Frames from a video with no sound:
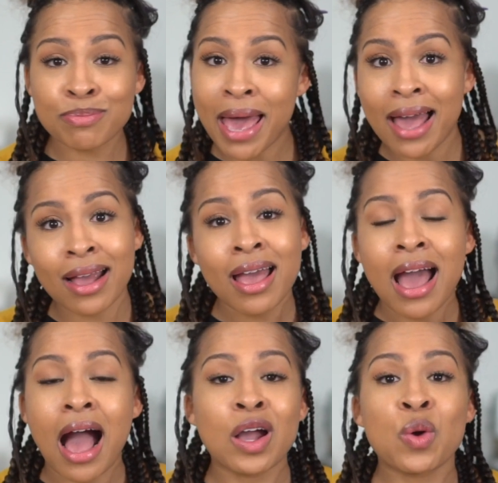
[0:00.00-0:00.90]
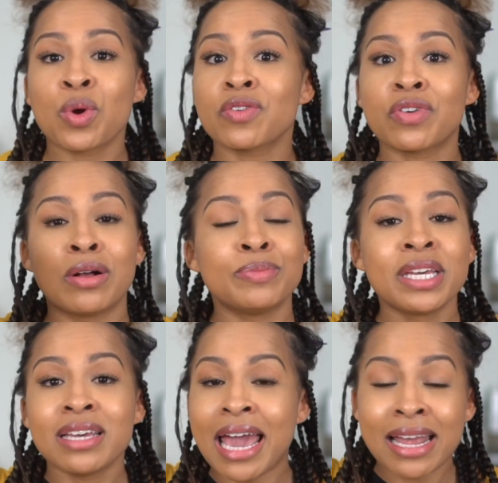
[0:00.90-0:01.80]
back. I could work from
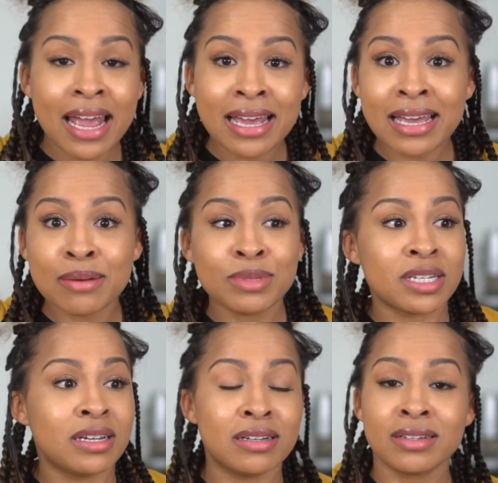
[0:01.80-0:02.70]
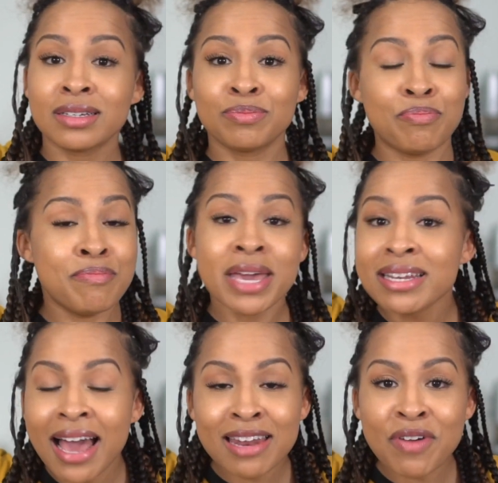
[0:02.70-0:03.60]
8 a.m. to
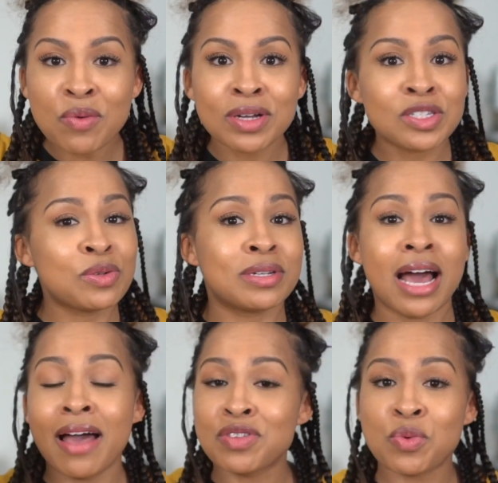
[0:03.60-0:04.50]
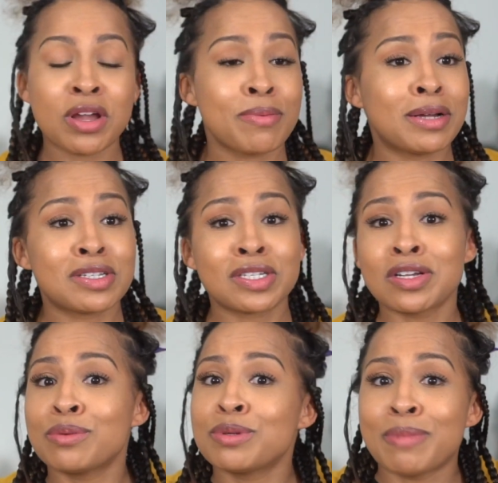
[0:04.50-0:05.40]
midnight if I want to, and not have to worry about
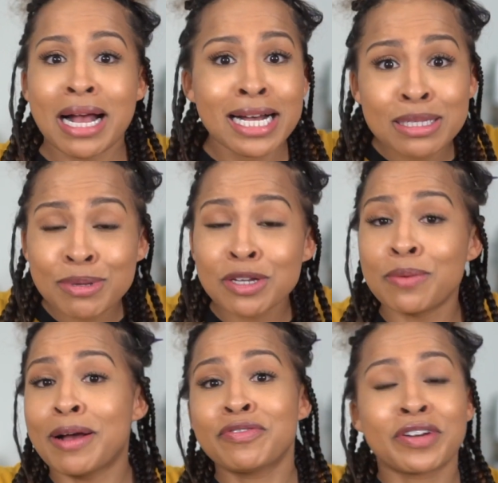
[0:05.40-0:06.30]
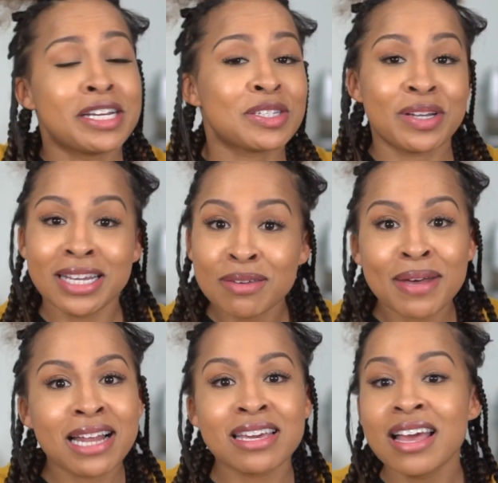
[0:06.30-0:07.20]
disturbing my husband or my friends or
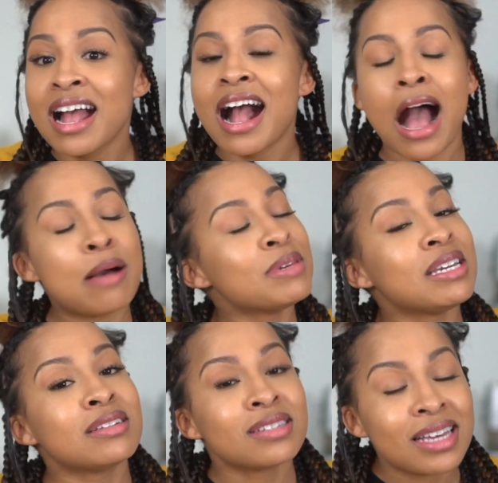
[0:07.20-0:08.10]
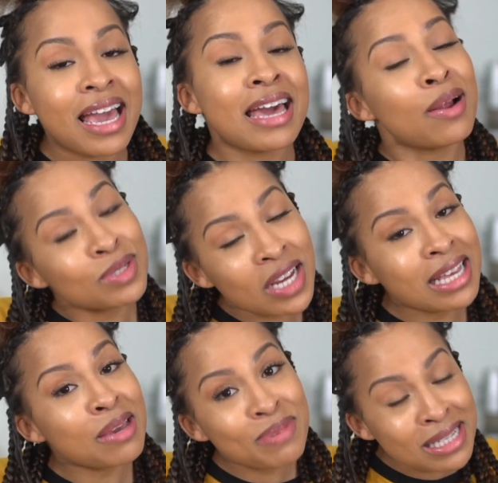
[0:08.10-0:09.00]
anybody. And I was trying to
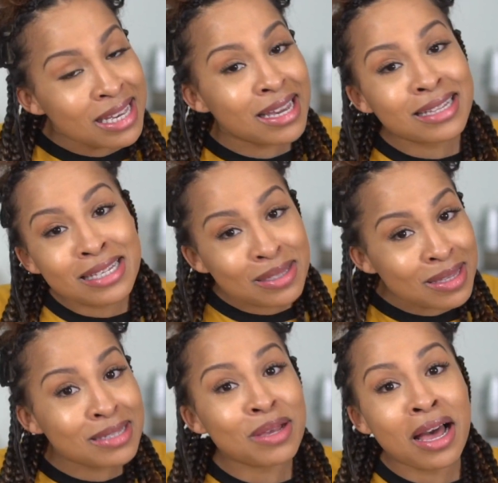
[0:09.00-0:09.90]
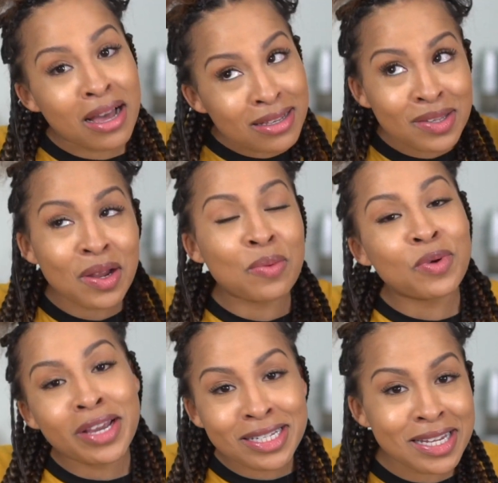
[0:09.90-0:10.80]
get busy and get this
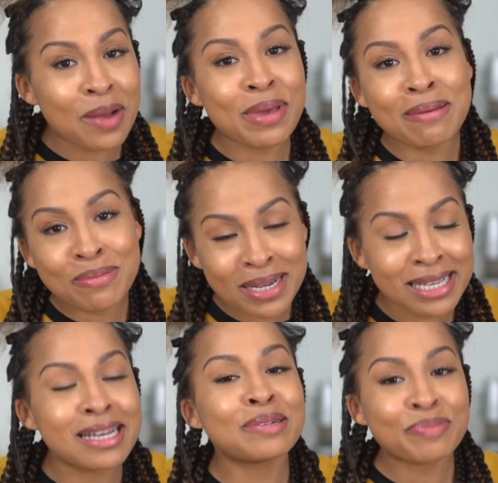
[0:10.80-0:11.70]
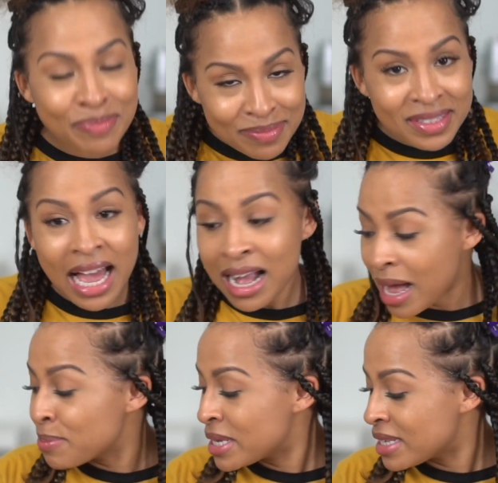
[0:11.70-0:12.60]
mortgage down payment money up. I
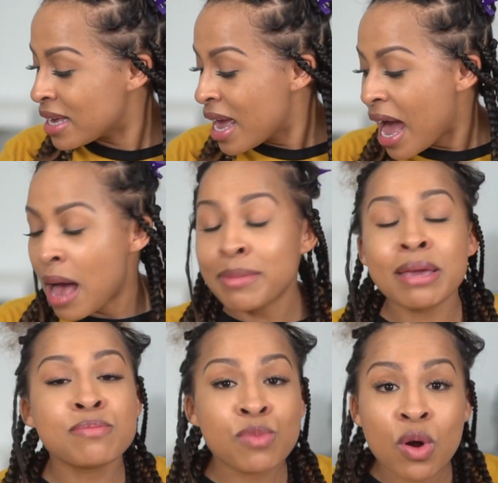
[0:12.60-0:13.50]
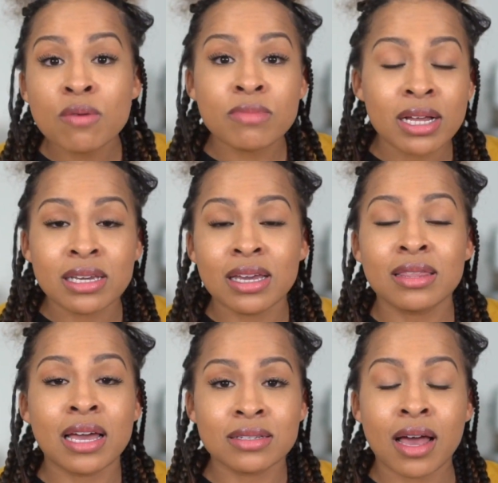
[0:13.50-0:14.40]
got busy. I made more money in
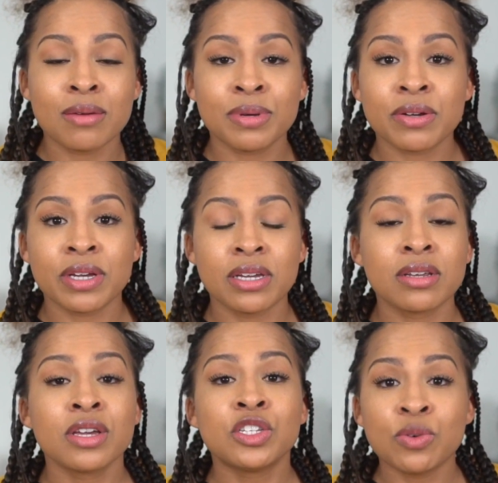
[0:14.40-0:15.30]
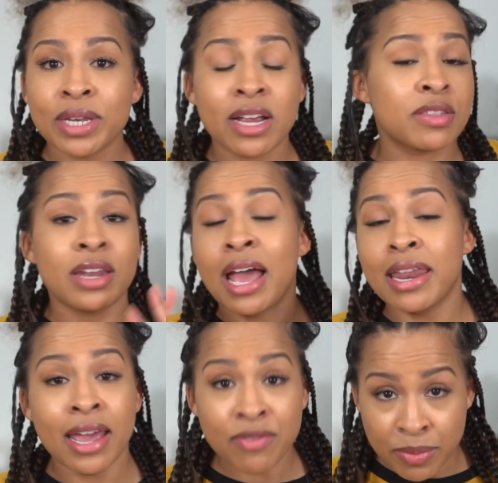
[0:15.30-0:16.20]
that time period doing hair than I had
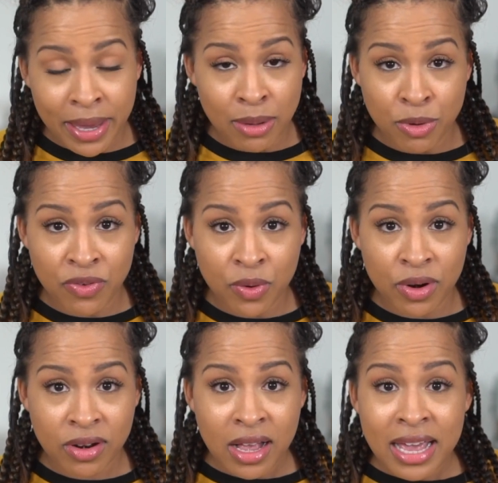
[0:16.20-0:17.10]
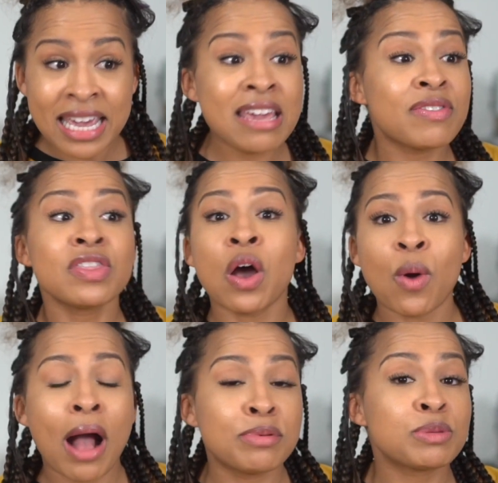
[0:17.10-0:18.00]
ever made before. Even though
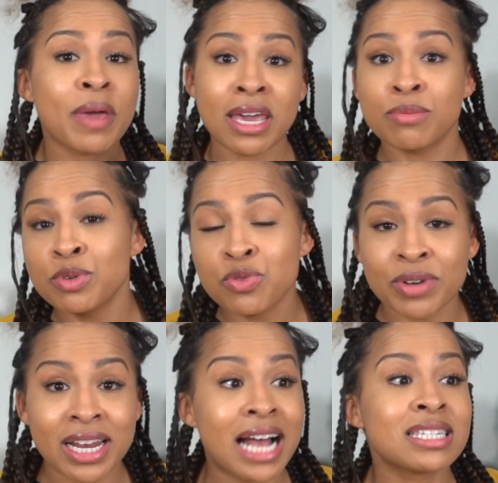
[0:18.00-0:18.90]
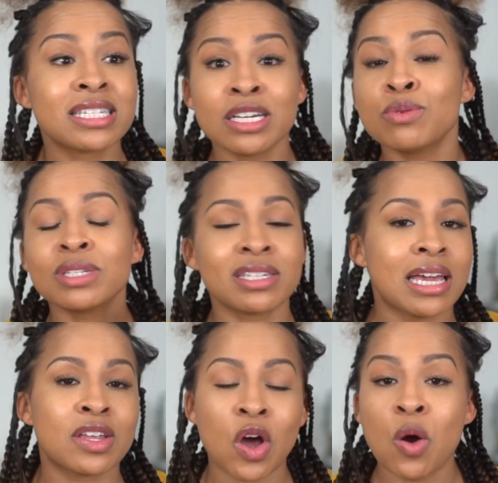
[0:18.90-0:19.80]
I was paying booth rent, I still was
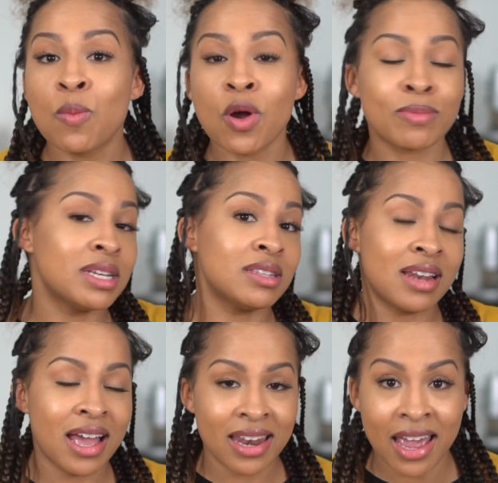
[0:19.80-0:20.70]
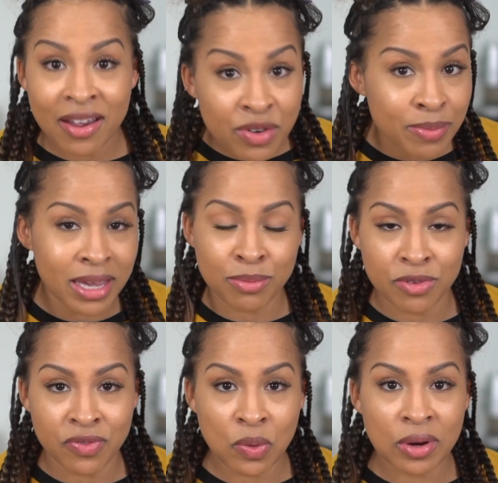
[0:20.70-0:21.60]
taking home more money than I had ever made
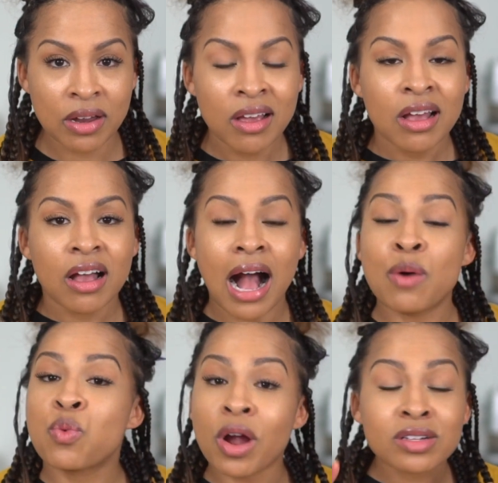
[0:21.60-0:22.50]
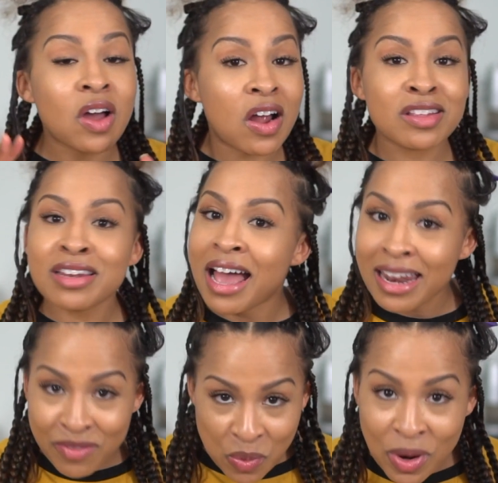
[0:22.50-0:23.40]
before. I worked harder than I had
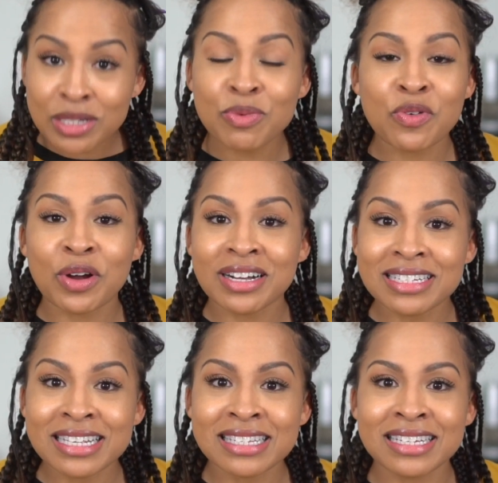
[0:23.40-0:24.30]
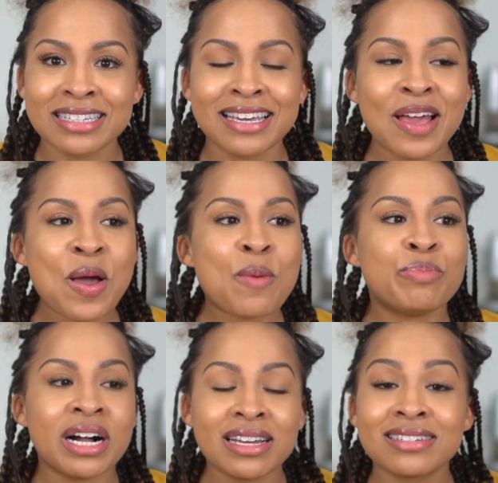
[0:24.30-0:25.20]
ever worked before consistently,
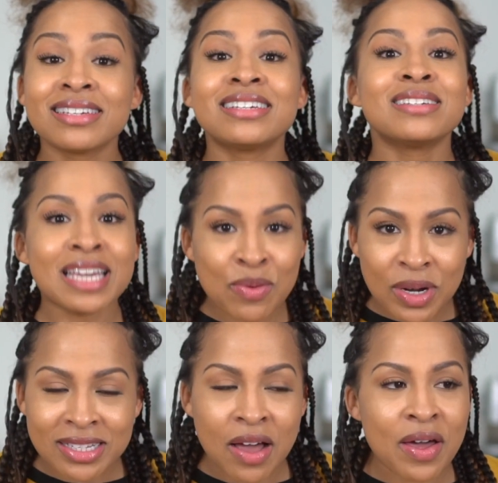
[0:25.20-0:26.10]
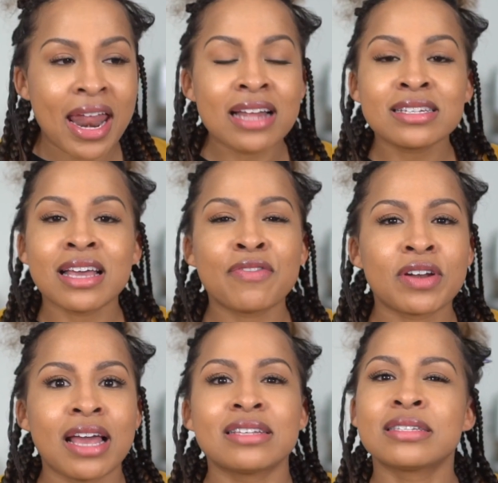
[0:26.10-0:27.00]
but it worked out. And I did that for
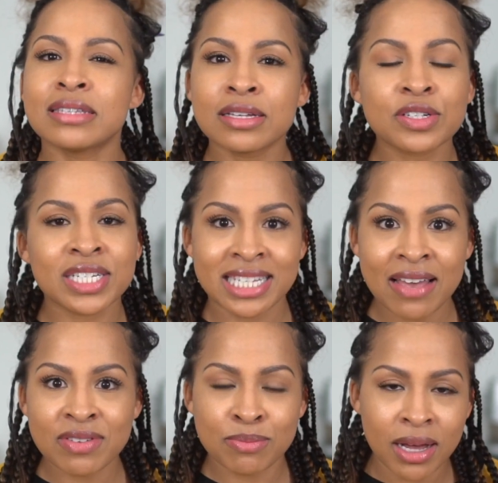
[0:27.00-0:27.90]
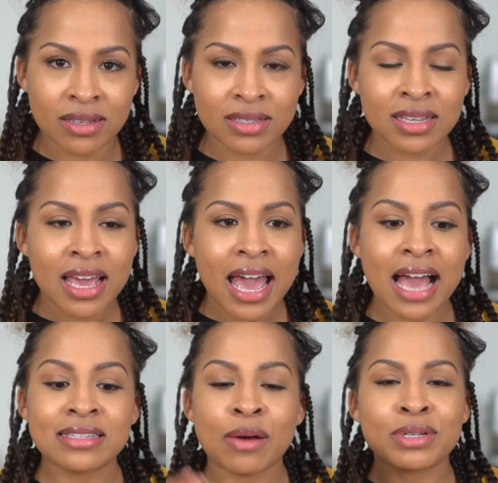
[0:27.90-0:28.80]
like 6 or 7 months
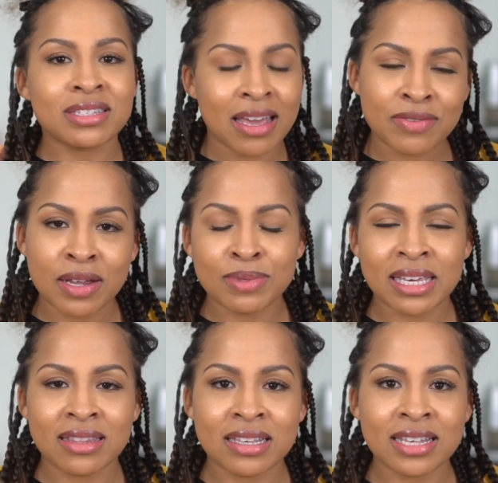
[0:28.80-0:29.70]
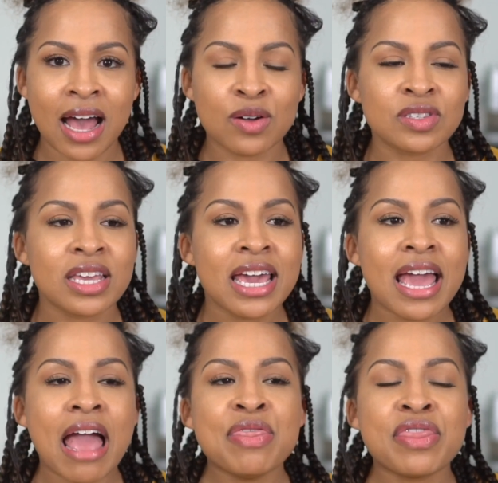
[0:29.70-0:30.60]
as I was saving up to get this house.
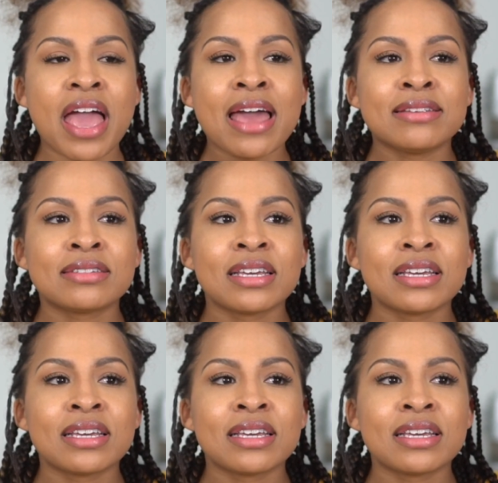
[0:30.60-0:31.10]
And